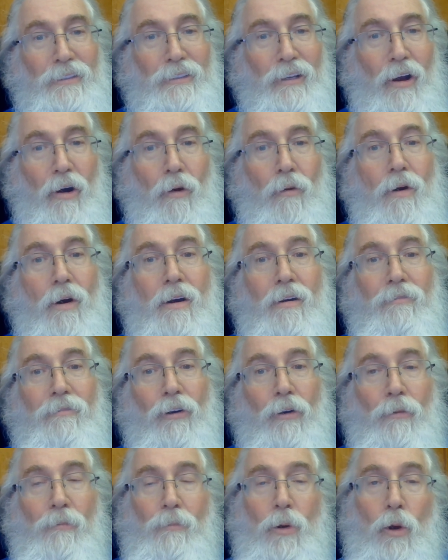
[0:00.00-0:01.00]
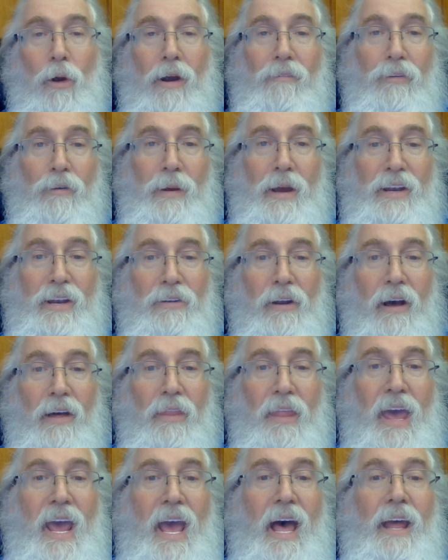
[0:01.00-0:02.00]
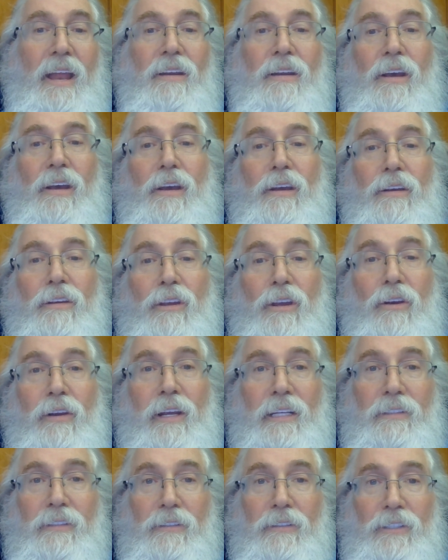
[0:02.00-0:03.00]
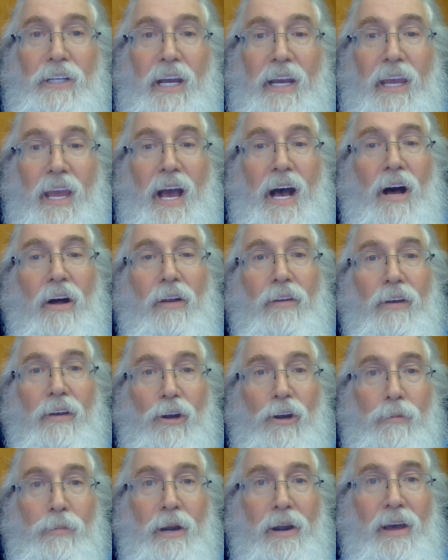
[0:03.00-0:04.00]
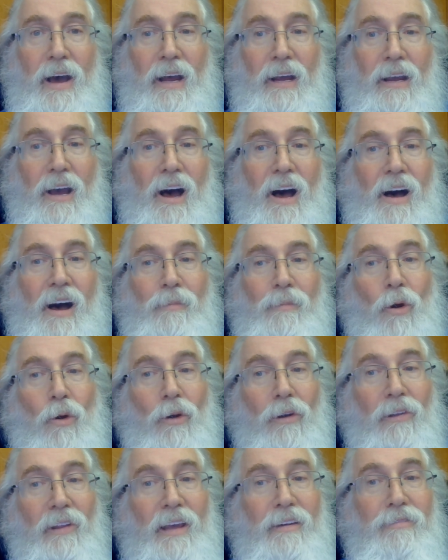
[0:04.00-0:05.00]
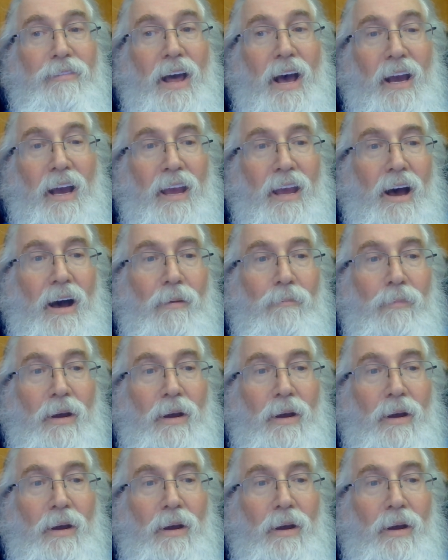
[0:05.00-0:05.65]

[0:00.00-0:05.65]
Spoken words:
So for more information on that, you can check out uber.com or lyft.com,